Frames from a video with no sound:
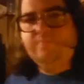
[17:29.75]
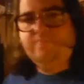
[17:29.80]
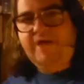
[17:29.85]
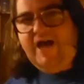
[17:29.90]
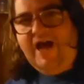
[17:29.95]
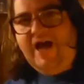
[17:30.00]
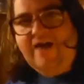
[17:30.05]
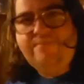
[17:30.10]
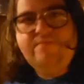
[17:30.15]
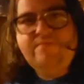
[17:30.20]

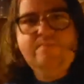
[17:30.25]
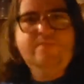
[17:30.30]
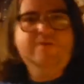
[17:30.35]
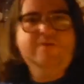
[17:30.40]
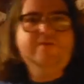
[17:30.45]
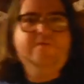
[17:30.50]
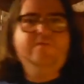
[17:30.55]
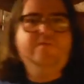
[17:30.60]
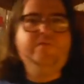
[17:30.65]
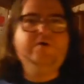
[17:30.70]
half a
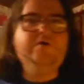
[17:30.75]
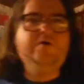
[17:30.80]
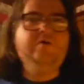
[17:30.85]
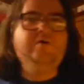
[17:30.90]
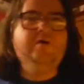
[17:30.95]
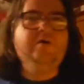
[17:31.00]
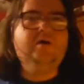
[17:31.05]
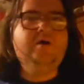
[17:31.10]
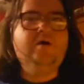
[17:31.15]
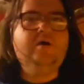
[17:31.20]
month of
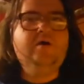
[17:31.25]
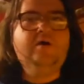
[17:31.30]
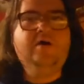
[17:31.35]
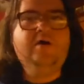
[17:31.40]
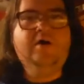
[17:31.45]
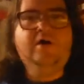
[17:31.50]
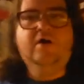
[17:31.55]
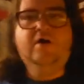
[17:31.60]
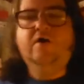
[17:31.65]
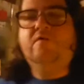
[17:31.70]
food
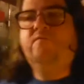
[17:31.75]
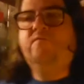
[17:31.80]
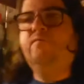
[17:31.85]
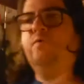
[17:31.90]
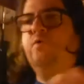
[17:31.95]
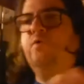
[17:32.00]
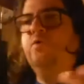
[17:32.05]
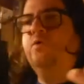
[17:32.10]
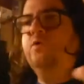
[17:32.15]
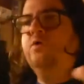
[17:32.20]

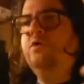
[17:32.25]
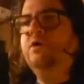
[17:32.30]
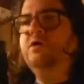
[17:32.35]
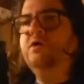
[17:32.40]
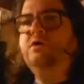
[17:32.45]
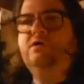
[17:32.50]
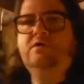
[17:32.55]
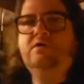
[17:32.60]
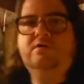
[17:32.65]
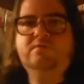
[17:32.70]
for
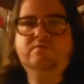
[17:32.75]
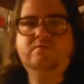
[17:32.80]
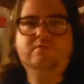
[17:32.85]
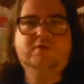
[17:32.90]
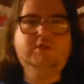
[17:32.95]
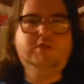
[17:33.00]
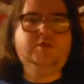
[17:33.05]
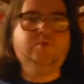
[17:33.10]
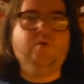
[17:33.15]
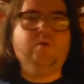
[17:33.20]

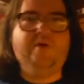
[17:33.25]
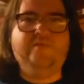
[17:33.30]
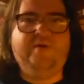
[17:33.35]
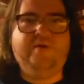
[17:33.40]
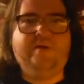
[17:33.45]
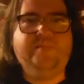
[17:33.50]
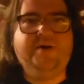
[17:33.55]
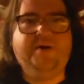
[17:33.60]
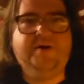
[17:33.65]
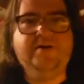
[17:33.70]

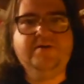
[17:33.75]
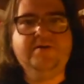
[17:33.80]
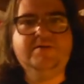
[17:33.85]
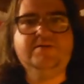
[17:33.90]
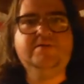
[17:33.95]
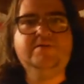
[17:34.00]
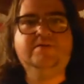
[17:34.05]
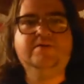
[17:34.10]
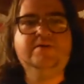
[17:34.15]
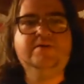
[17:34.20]
$25.